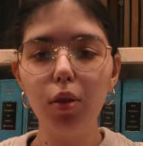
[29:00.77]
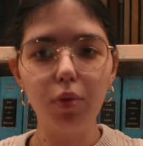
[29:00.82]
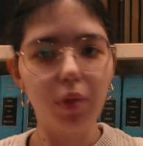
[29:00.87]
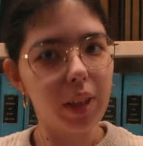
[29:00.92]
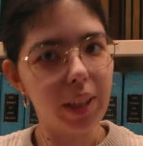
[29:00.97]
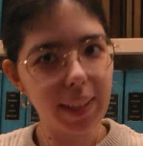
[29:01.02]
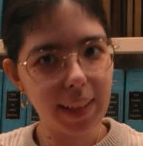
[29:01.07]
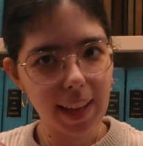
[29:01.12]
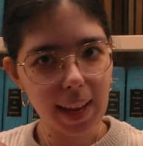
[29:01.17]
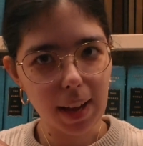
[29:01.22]

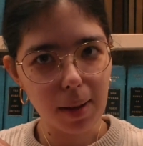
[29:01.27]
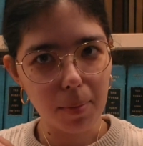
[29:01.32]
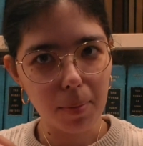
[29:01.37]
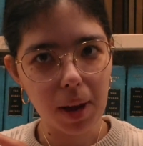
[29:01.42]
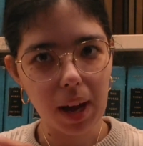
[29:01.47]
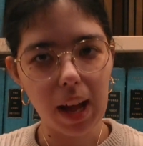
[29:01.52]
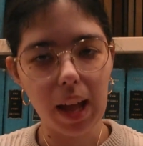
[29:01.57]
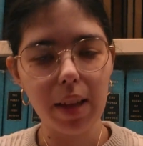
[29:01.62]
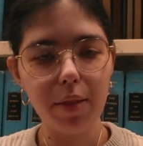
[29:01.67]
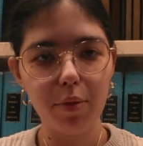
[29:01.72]
recap,
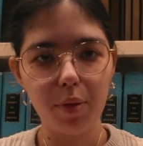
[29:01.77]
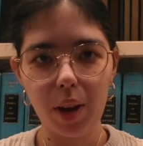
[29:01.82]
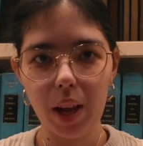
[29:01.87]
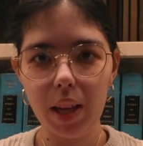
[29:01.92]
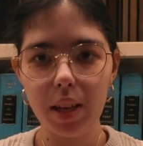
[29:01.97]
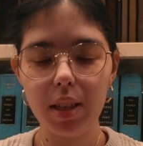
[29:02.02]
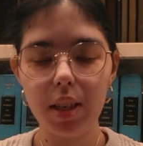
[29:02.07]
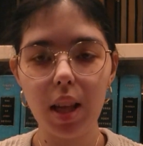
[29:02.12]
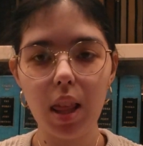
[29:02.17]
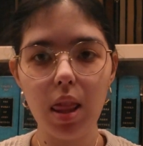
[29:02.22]
I
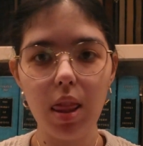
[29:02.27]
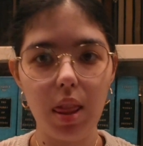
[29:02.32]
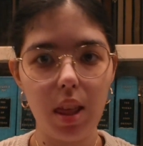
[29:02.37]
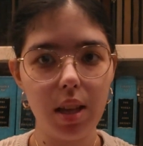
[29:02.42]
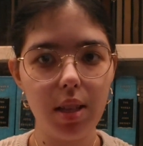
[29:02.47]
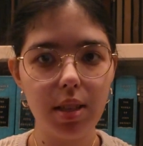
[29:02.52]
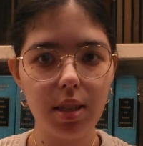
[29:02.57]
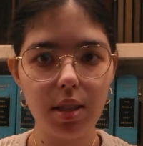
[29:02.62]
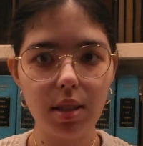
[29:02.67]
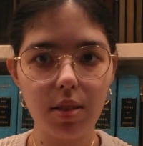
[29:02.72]
read
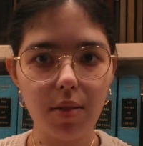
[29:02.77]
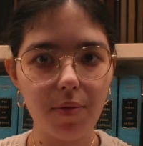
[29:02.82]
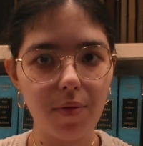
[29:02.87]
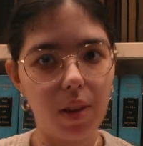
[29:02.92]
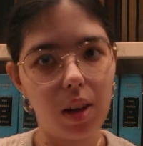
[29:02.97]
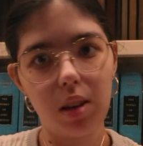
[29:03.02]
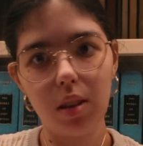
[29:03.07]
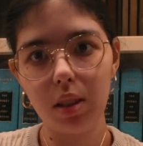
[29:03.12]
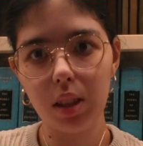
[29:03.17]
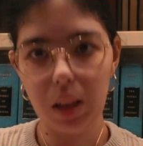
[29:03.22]
this
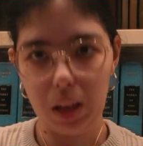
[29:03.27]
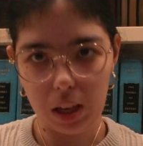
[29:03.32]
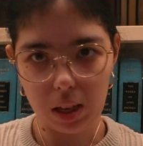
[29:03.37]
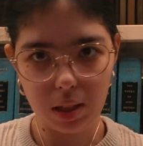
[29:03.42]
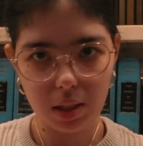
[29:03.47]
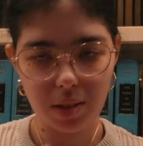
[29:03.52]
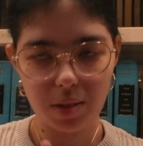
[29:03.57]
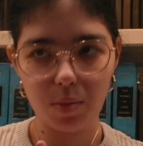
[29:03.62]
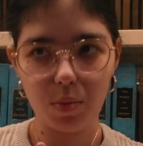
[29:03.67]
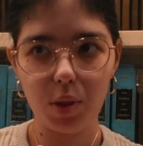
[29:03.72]
Fatal
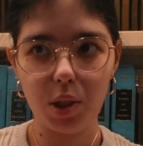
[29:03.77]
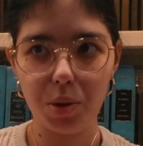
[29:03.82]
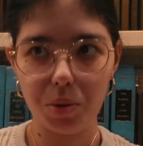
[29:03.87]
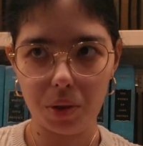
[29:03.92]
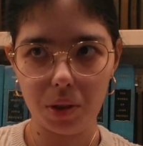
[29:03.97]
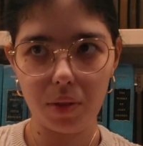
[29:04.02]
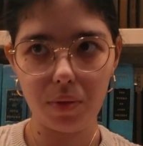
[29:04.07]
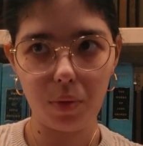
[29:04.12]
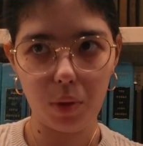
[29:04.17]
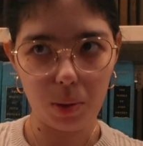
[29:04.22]
Kiss, which
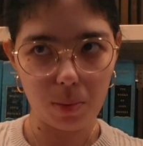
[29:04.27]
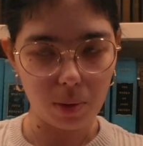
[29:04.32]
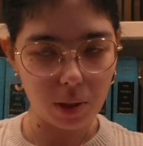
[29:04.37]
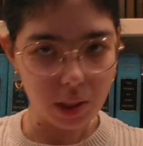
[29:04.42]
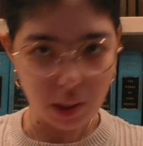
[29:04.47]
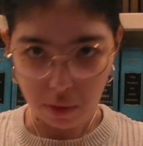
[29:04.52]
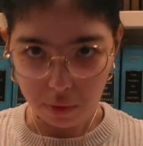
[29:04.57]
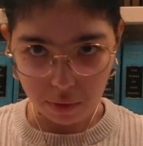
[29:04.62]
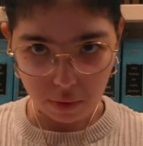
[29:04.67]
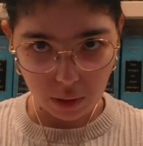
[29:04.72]
was
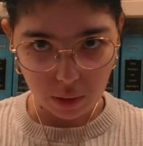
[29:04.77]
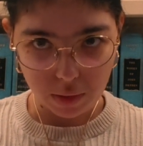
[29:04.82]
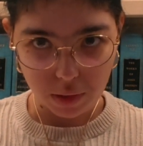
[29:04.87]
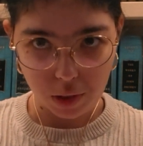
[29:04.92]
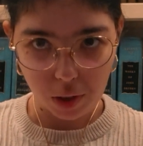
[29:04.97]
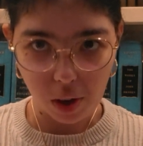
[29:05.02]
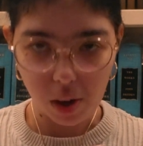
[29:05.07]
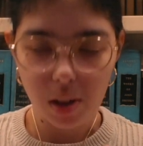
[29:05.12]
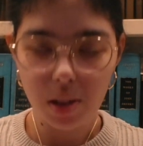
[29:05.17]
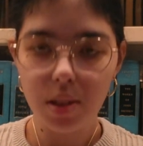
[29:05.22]
4.75
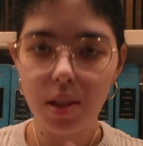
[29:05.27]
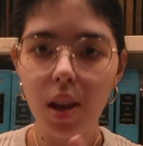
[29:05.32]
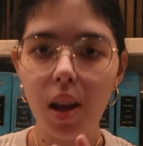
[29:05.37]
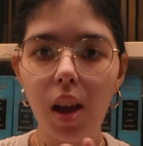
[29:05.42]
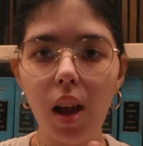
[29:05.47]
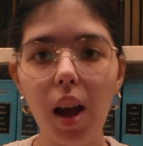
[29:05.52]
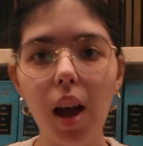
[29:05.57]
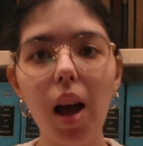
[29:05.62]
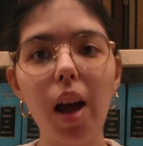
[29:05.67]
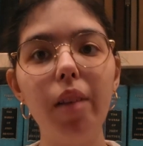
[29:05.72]
stars.
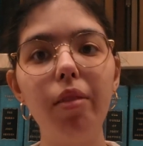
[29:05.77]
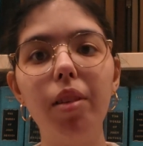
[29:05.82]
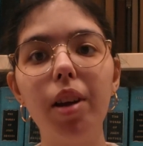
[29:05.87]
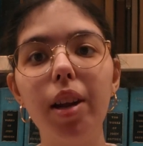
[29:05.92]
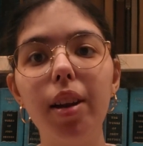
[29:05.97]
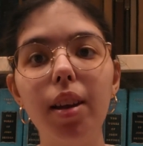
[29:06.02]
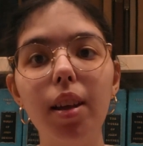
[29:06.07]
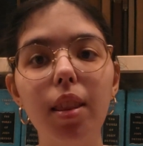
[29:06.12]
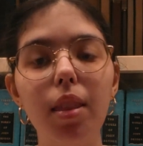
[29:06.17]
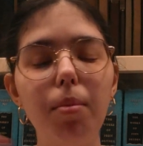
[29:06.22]
I
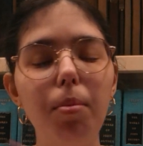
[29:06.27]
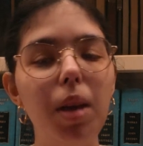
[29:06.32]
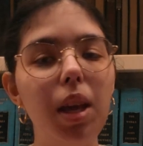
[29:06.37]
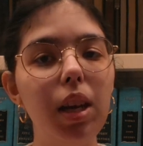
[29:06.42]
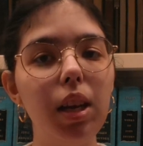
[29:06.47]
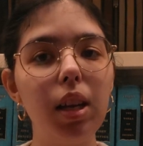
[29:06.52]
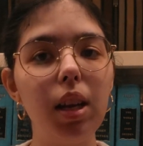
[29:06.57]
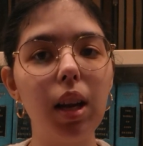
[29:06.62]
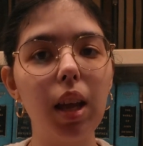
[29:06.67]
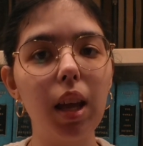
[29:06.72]
read The
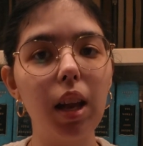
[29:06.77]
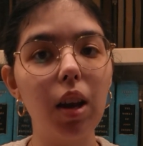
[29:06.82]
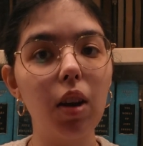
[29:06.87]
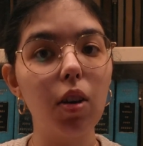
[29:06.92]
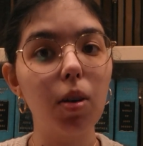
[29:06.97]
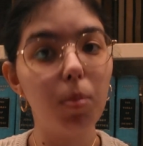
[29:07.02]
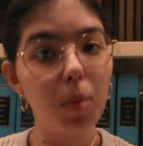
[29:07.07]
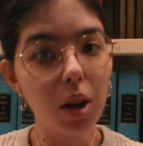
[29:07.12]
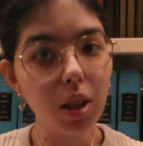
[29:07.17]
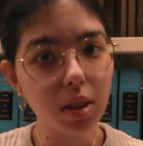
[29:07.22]
Maiden and
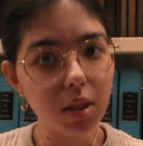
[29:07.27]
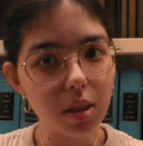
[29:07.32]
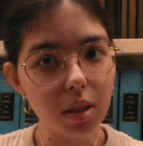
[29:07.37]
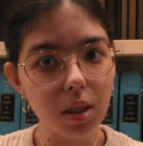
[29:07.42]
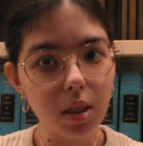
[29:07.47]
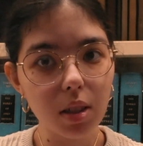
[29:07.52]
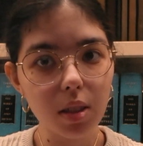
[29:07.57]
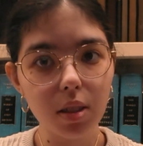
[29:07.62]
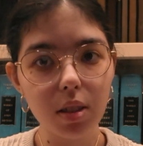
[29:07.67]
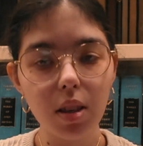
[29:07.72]
Her
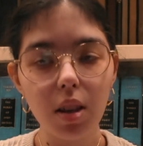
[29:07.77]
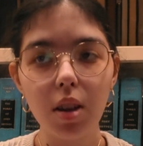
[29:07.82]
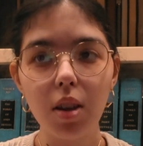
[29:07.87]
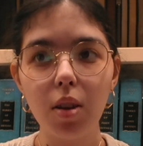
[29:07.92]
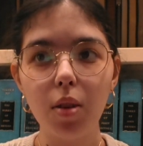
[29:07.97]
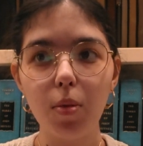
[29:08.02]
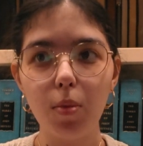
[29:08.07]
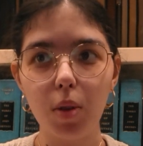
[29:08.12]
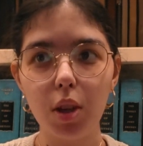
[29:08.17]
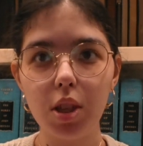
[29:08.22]
Monsters,
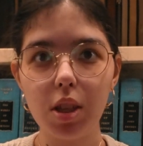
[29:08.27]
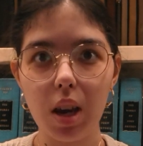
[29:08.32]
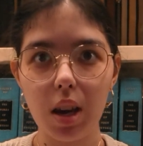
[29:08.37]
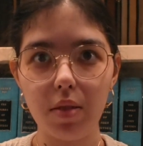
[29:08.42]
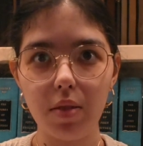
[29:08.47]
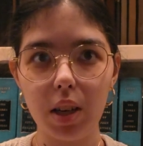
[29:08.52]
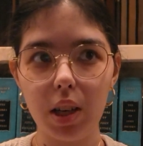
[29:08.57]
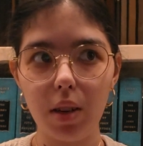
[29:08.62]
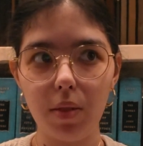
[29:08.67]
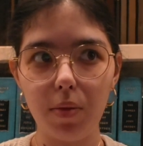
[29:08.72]
which I
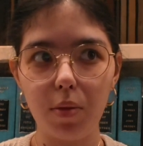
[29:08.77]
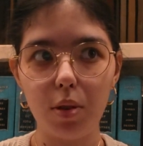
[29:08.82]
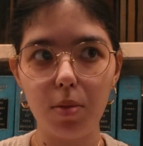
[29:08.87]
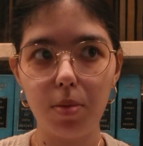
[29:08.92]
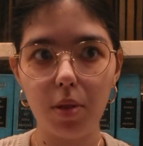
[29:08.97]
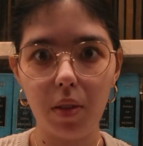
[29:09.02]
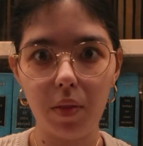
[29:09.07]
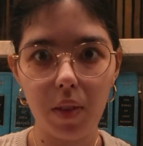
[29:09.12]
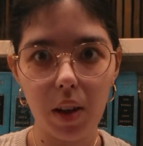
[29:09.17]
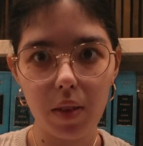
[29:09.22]
rated
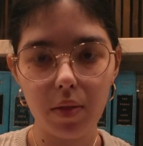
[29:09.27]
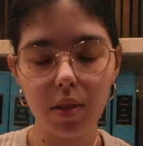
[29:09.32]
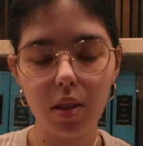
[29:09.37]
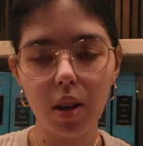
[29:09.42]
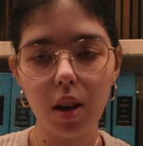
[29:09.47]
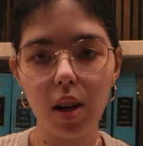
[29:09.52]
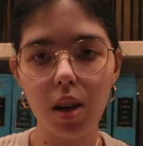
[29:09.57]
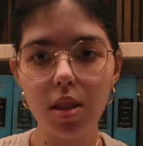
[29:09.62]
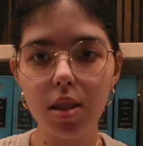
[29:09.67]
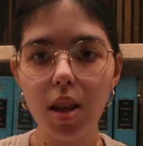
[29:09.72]
4.5
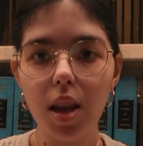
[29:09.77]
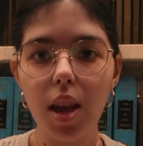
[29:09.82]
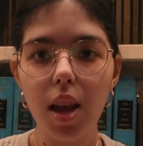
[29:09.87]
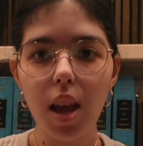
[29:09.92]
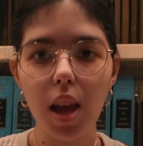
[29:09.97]
stars.